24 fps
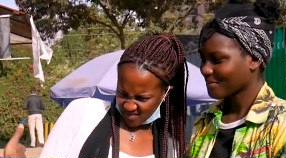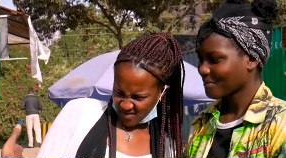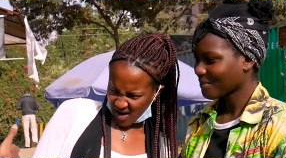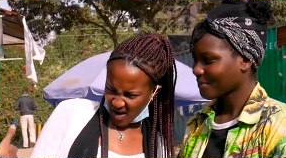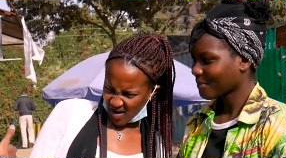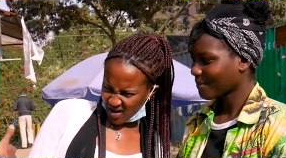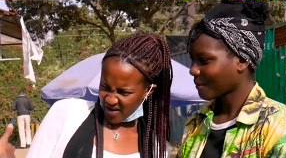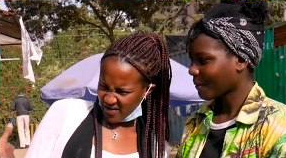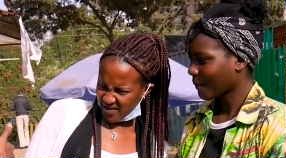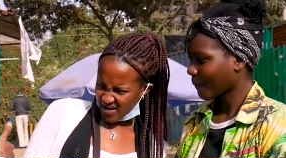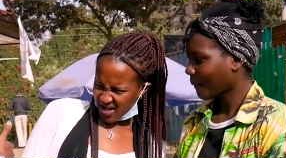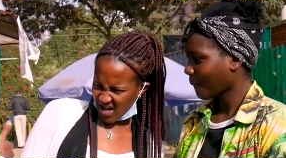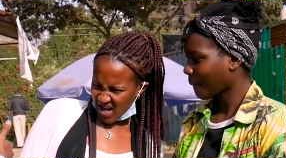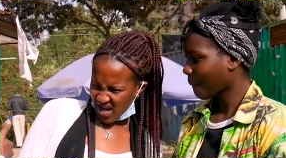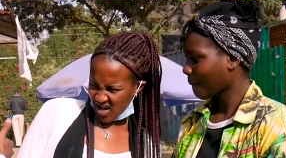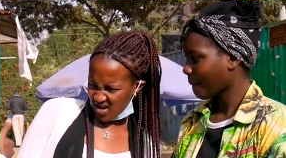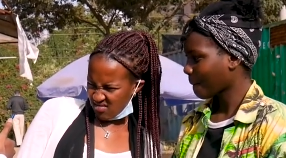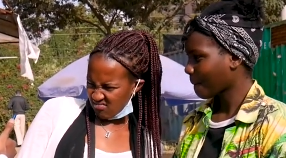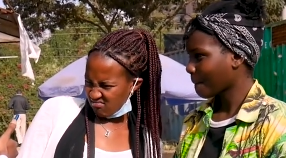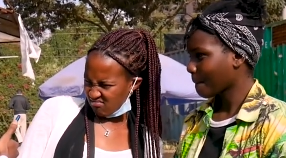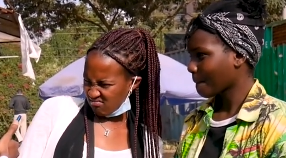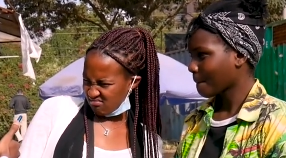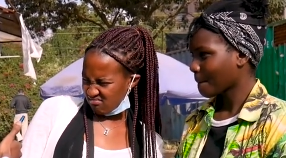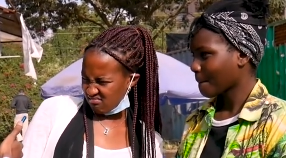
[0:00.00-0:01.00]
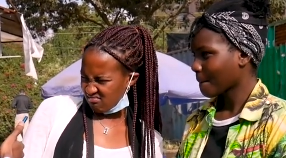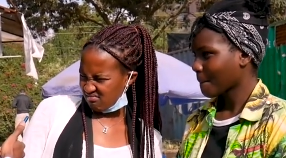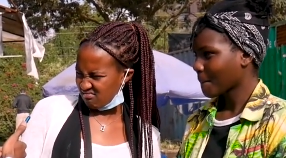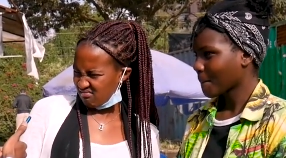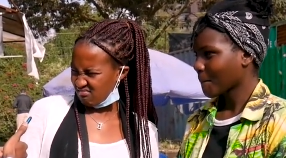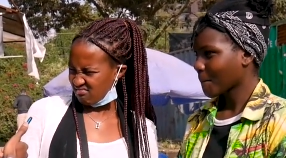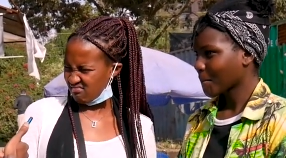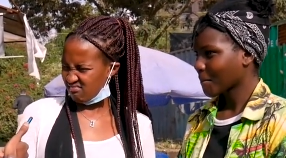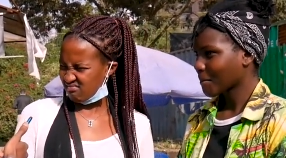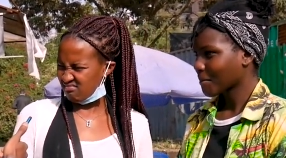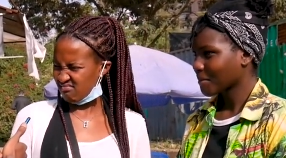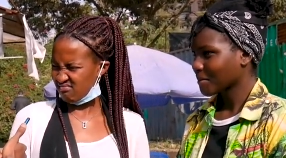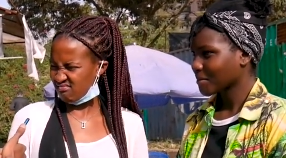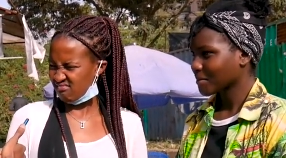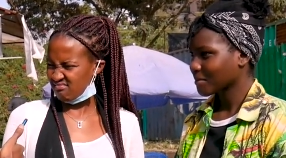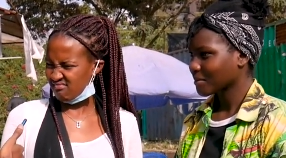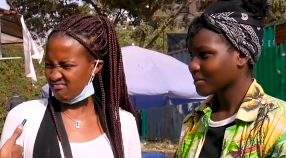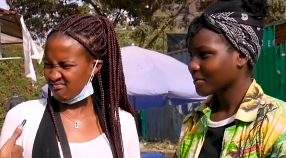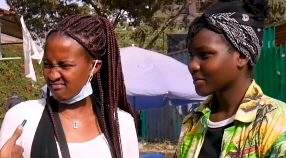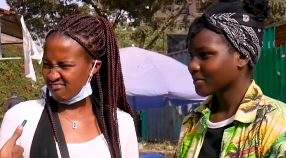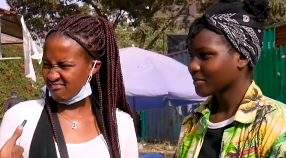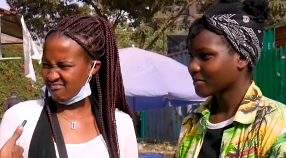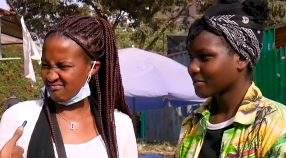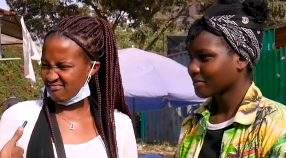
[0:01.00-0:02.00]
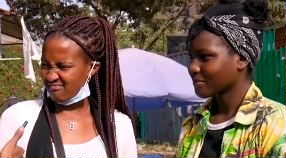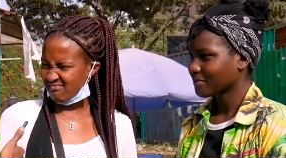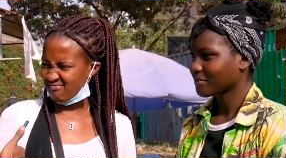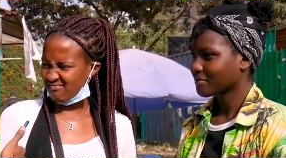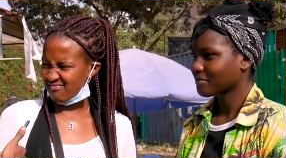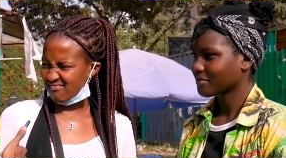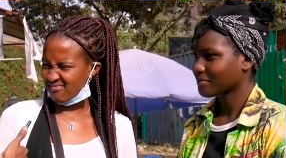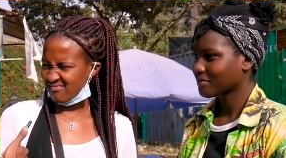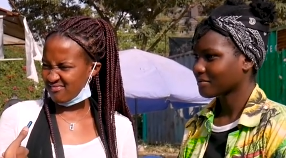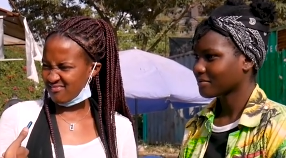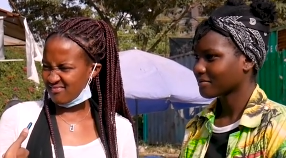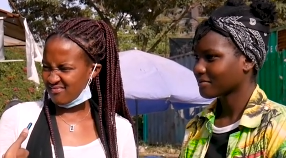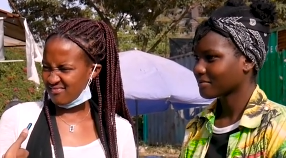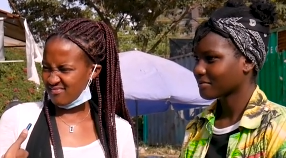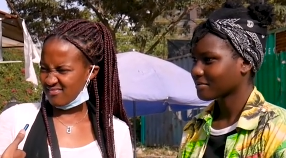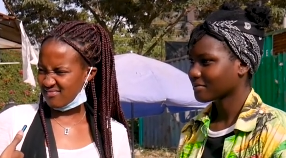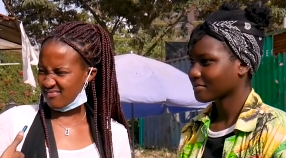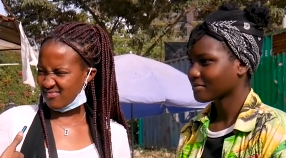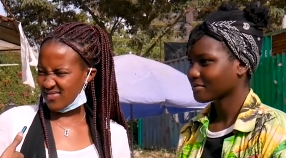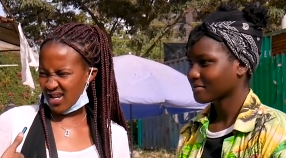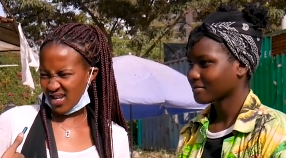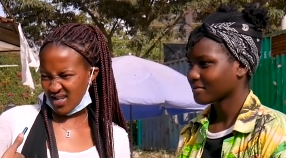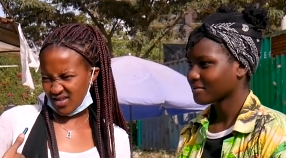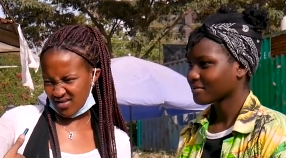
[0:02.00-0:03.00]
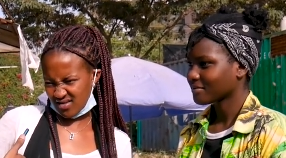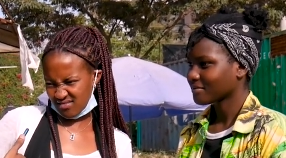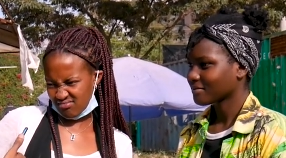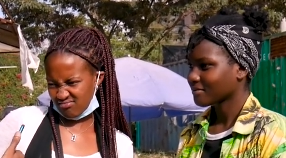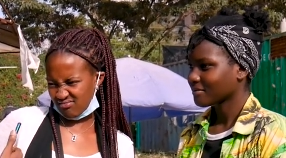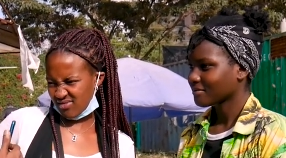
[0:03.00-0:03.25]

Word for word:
Speaker 1: ten? We even eight. We even eight. Eight.